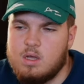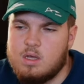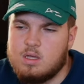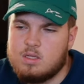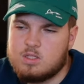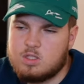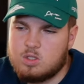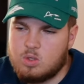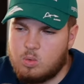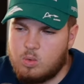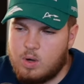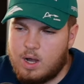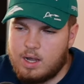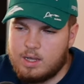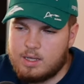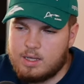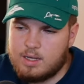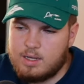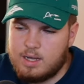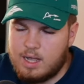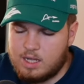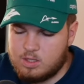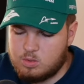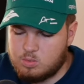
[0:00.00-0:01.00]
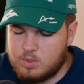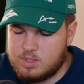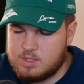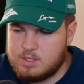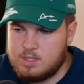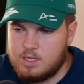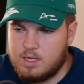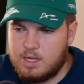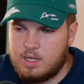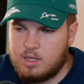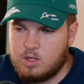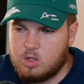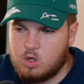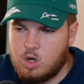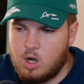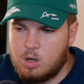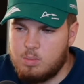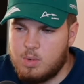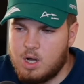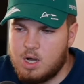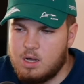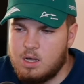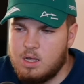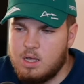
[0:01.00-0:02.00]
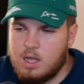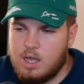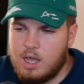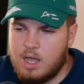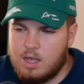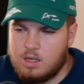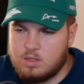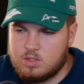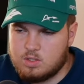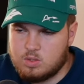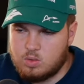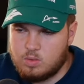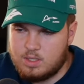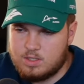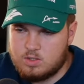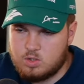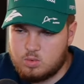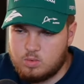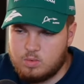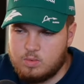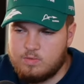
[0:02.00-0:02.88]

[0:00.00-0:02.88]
So I can add right here a comma. So let's do